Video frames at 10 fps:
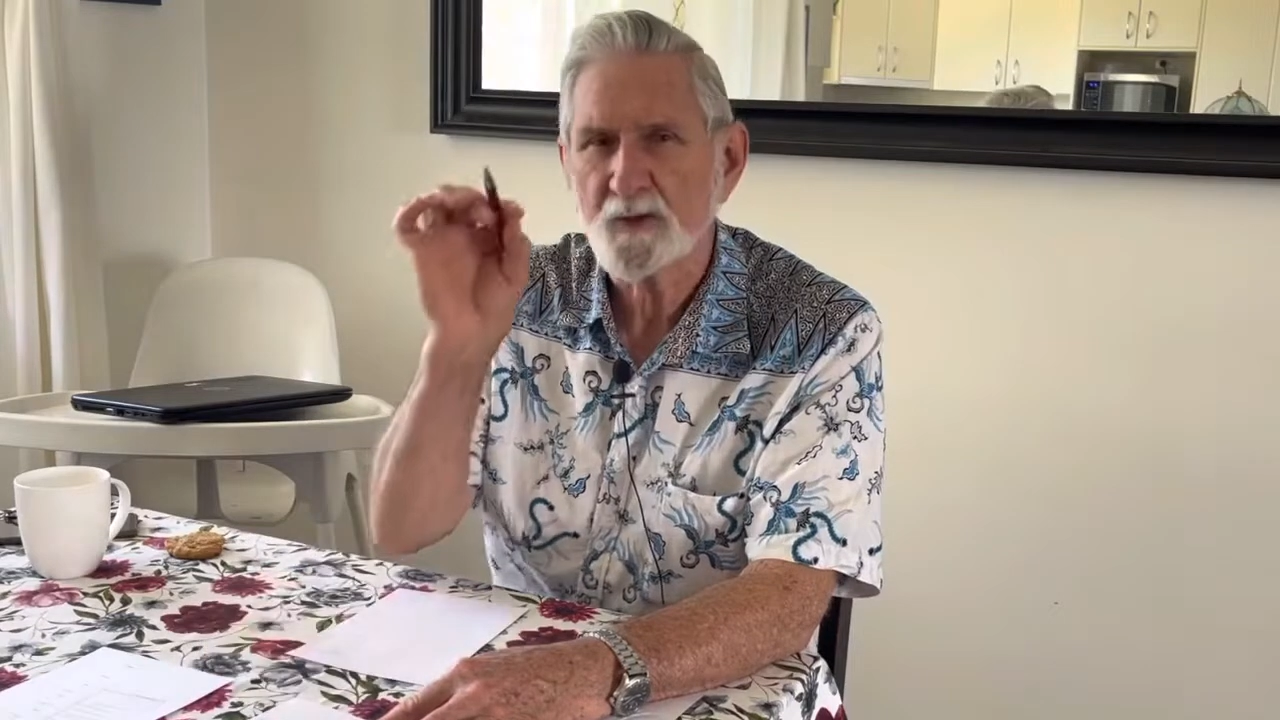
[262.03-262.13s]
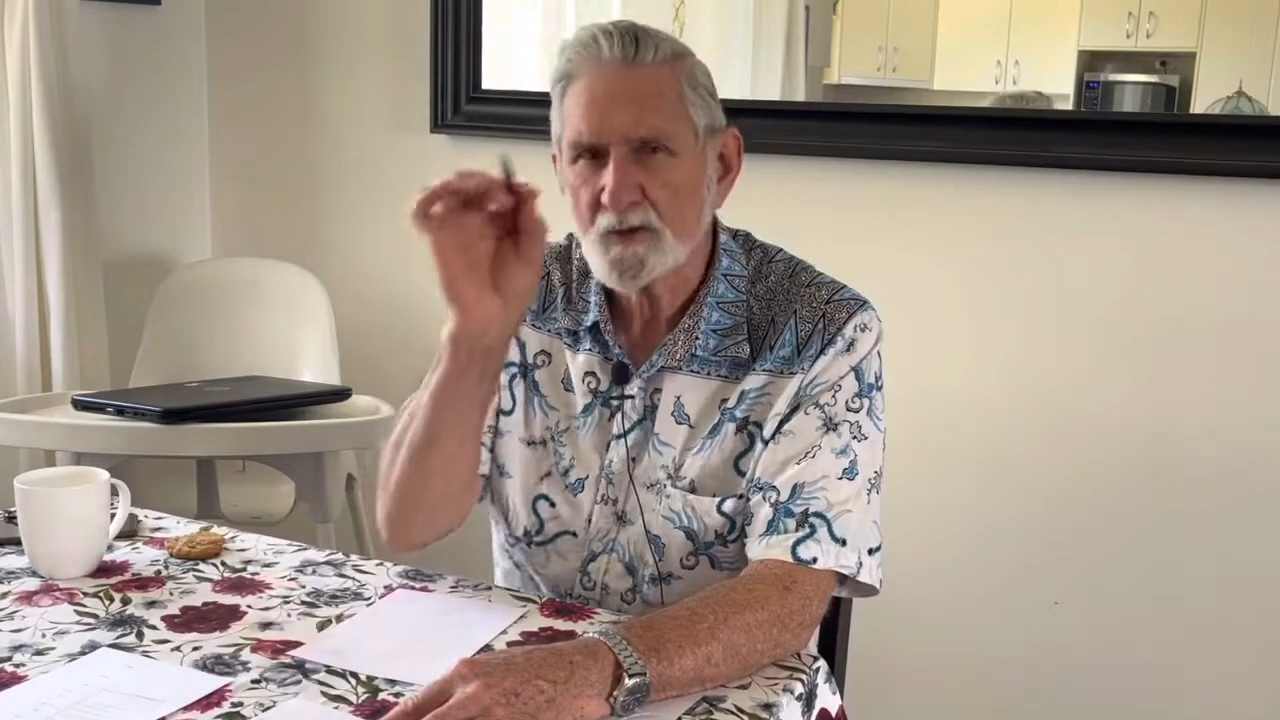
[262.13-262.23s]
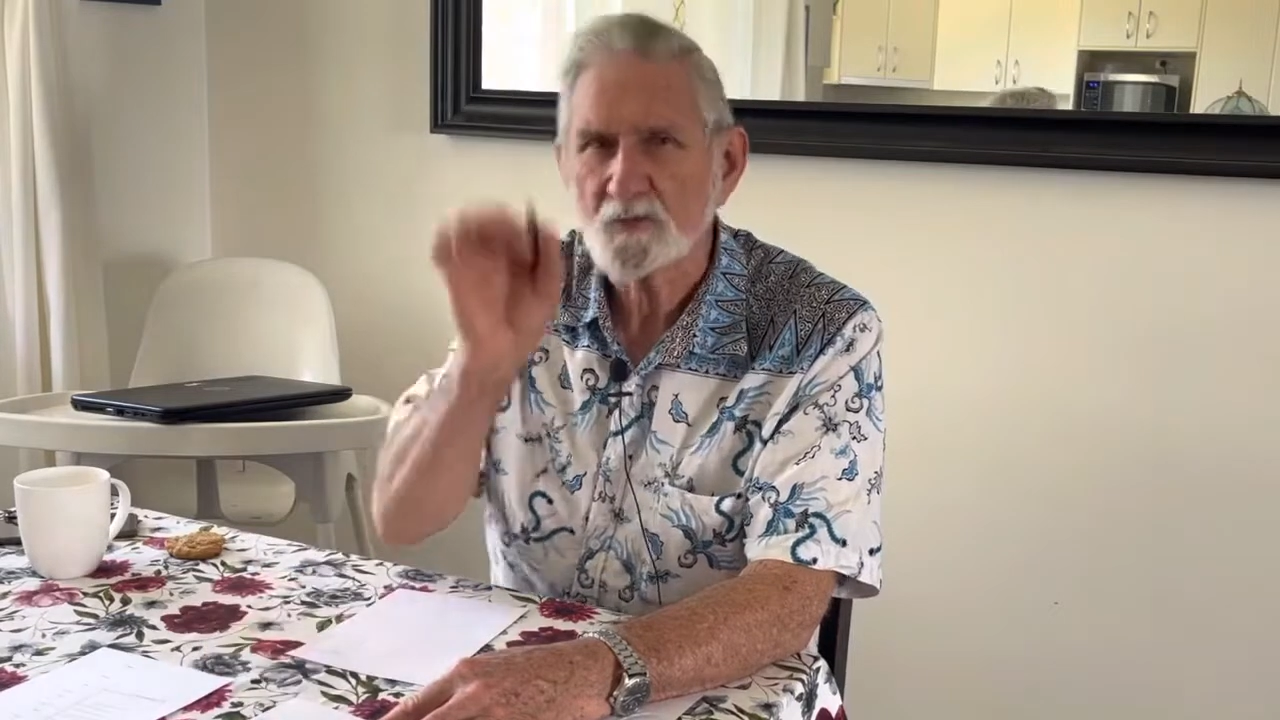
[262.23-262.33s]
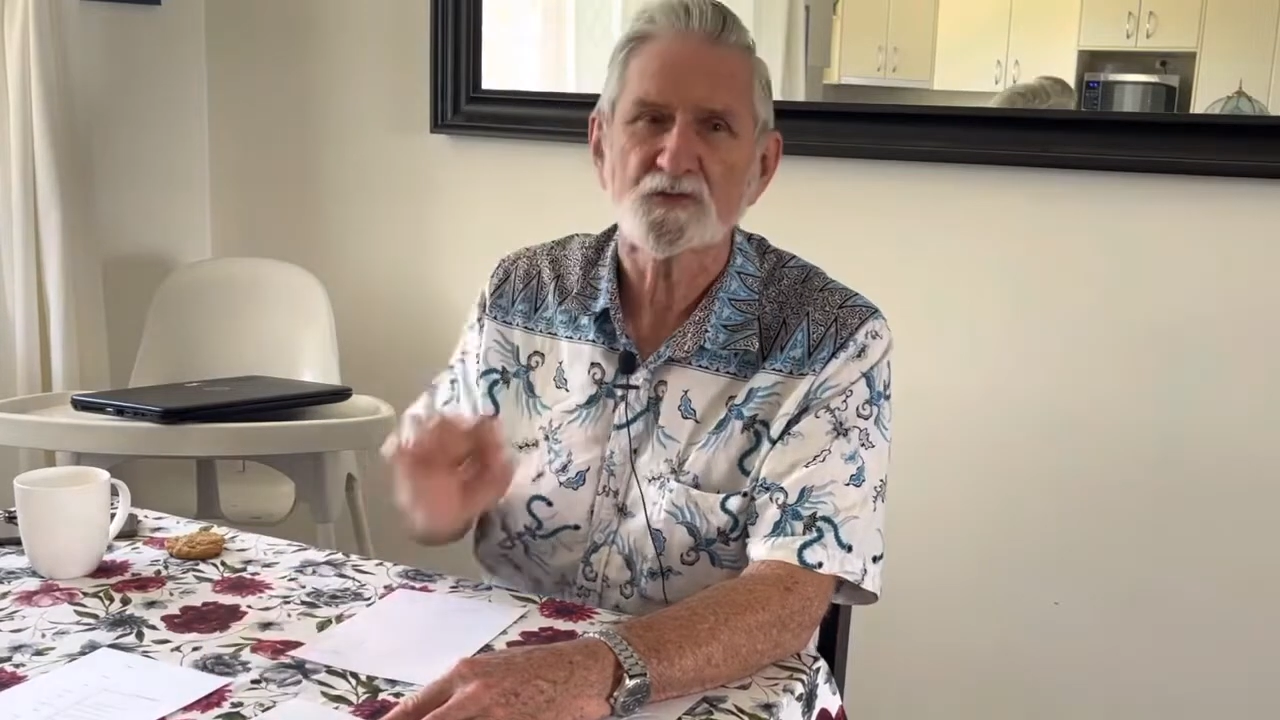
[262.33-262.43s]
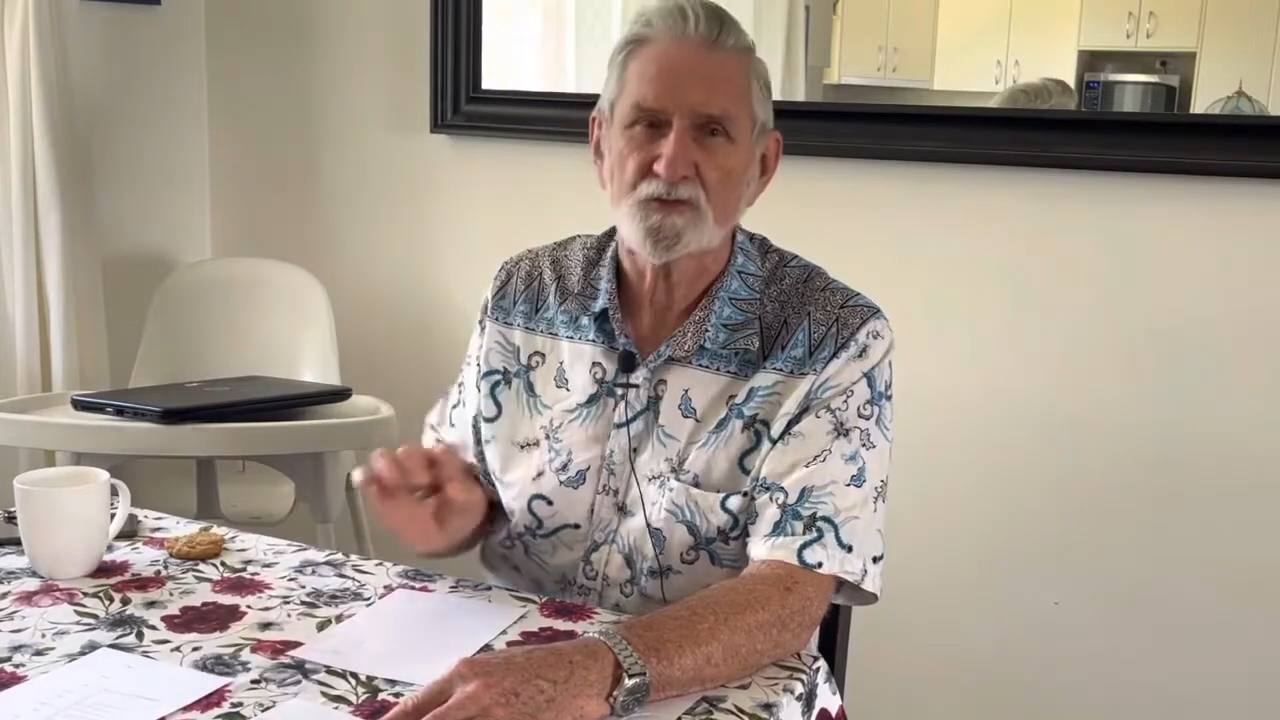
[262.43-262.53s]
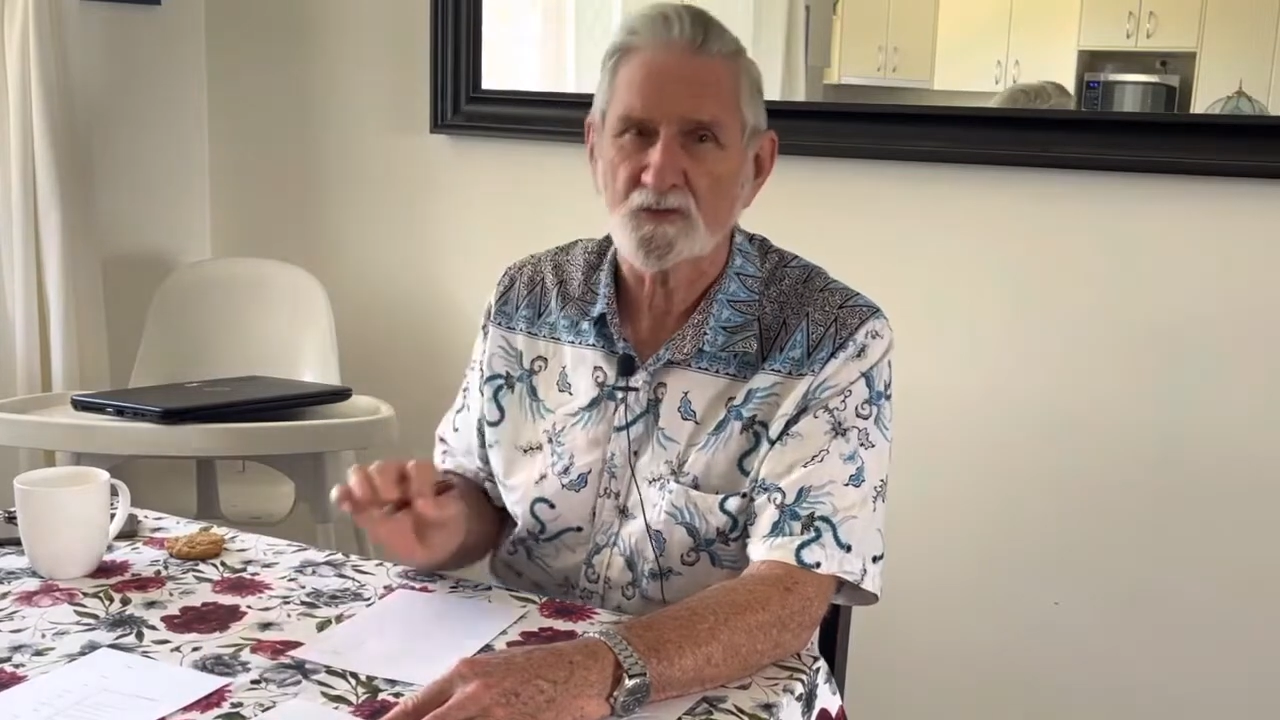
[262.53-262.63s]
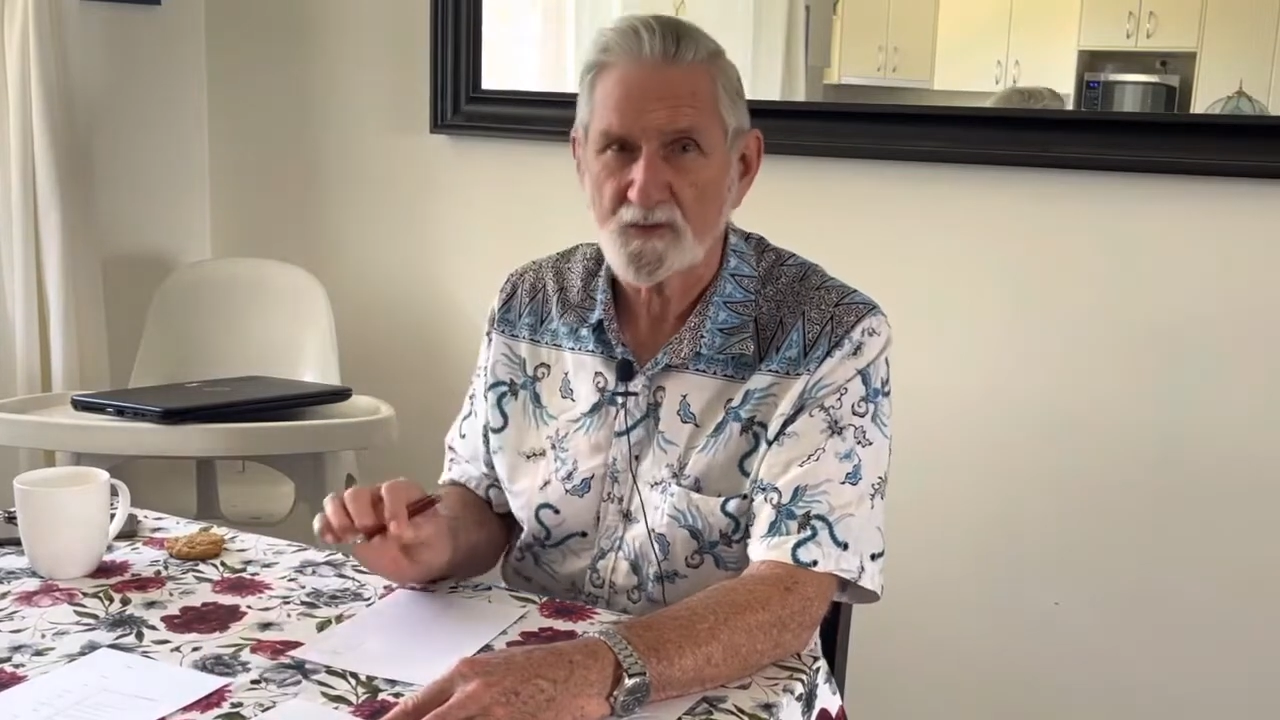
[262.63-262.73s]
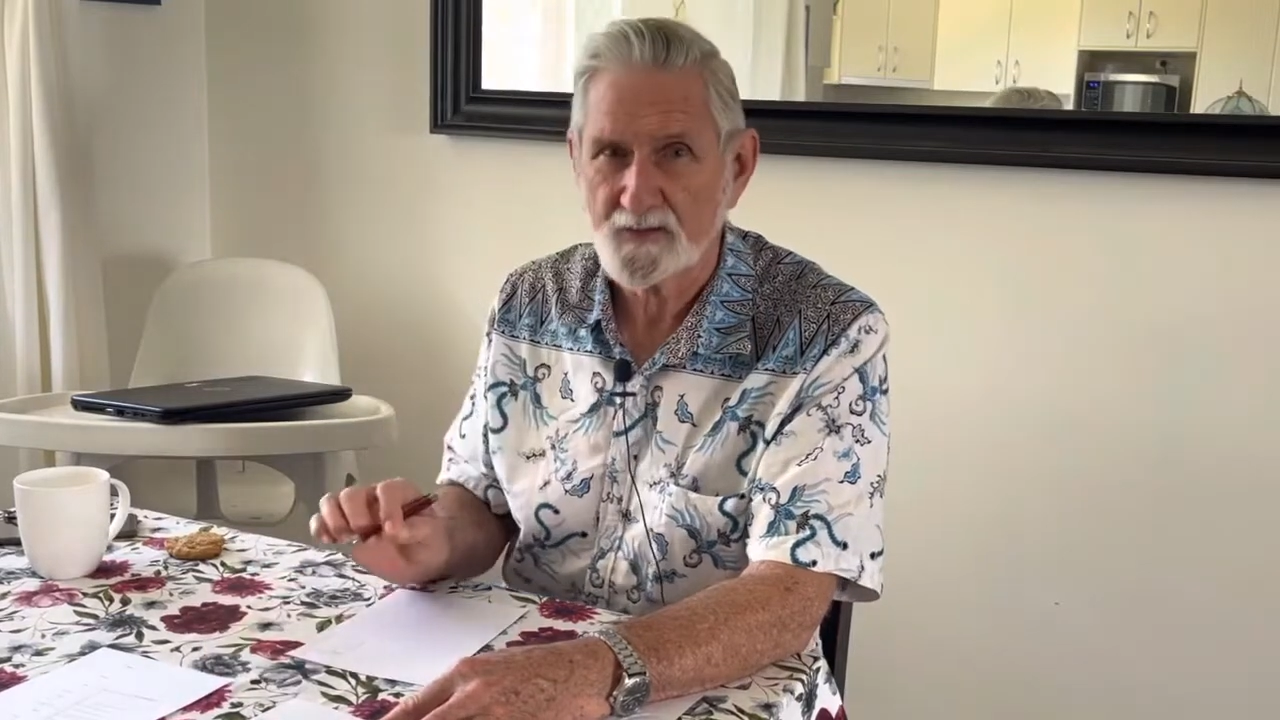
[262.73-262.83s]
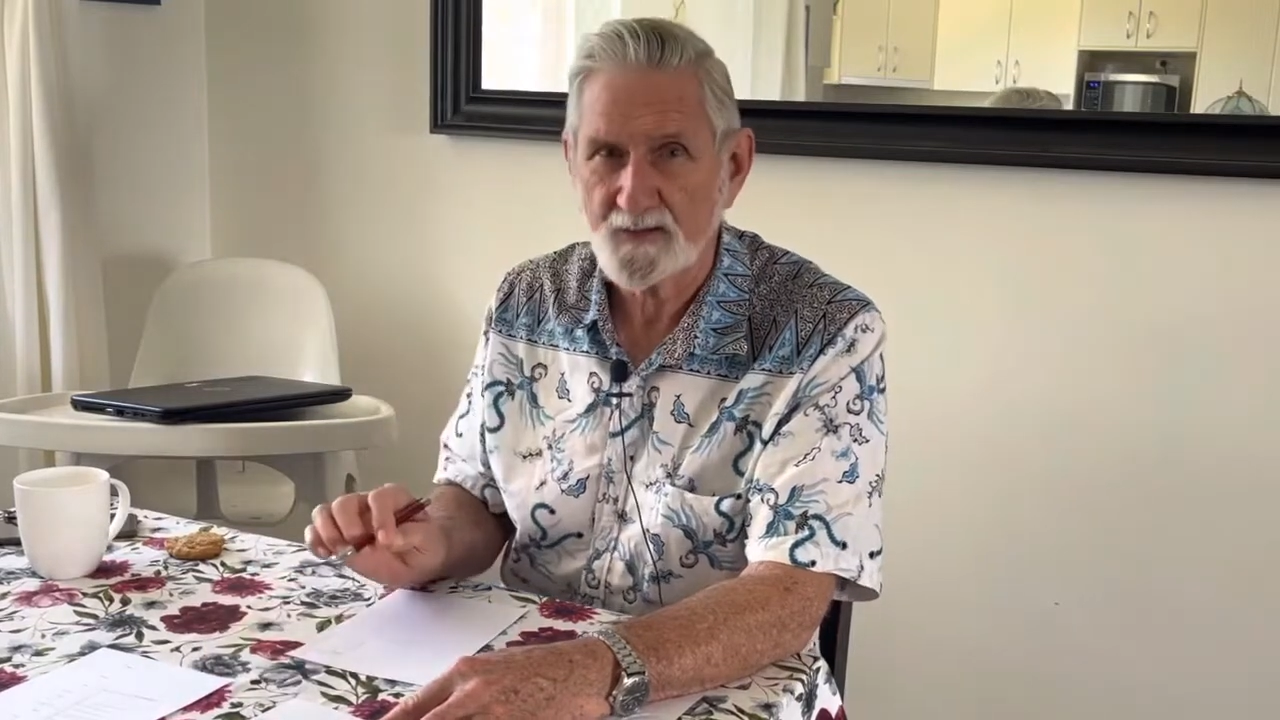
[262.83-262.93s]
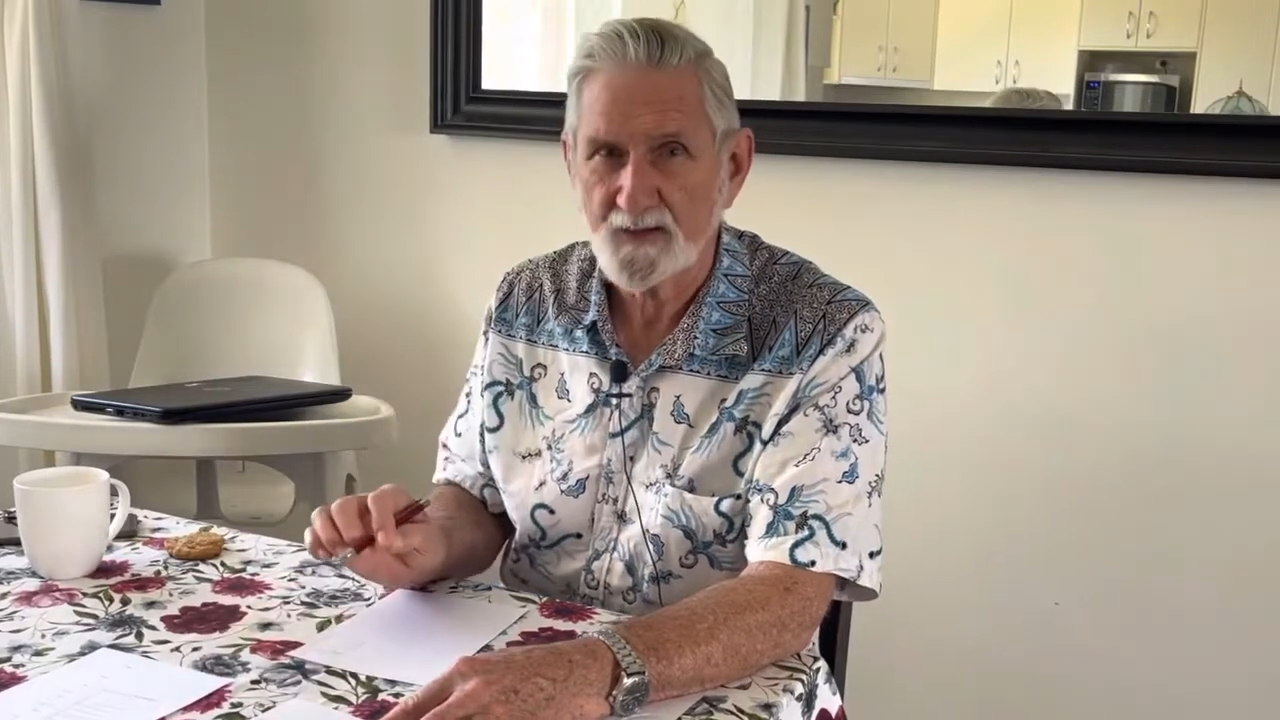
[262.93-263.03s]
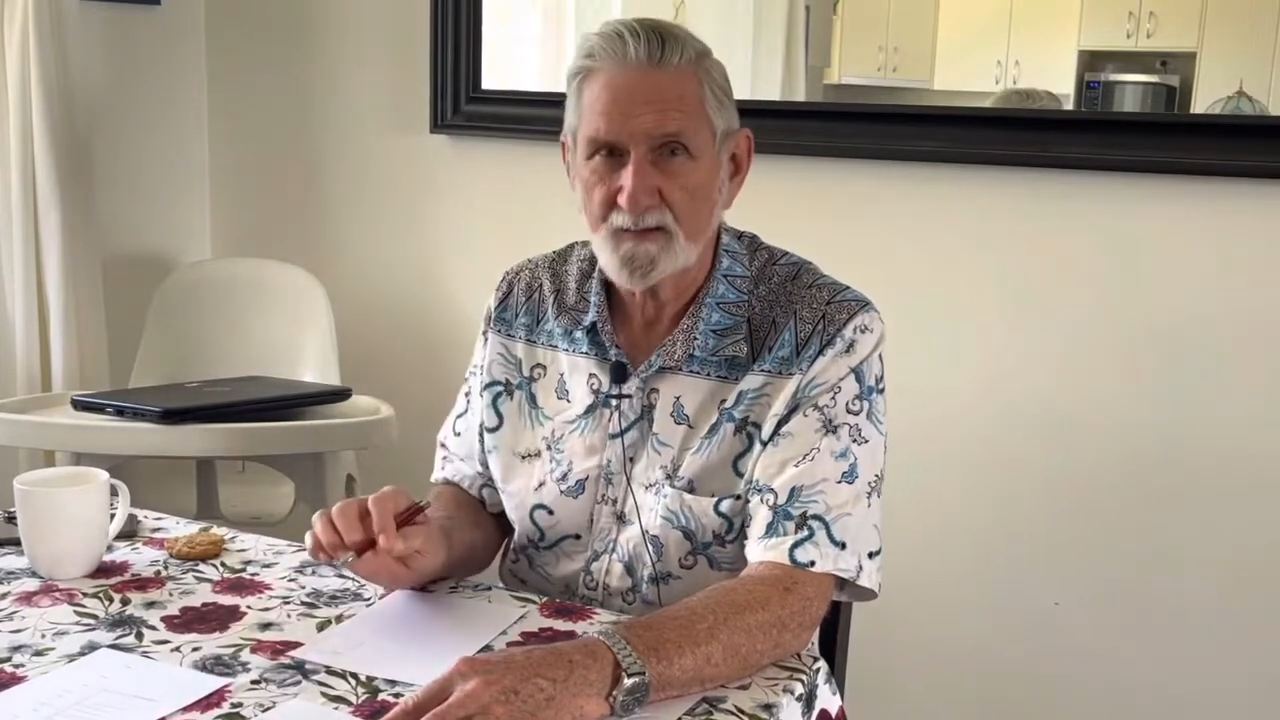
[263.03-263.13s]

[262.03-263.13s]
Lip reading: good storyteller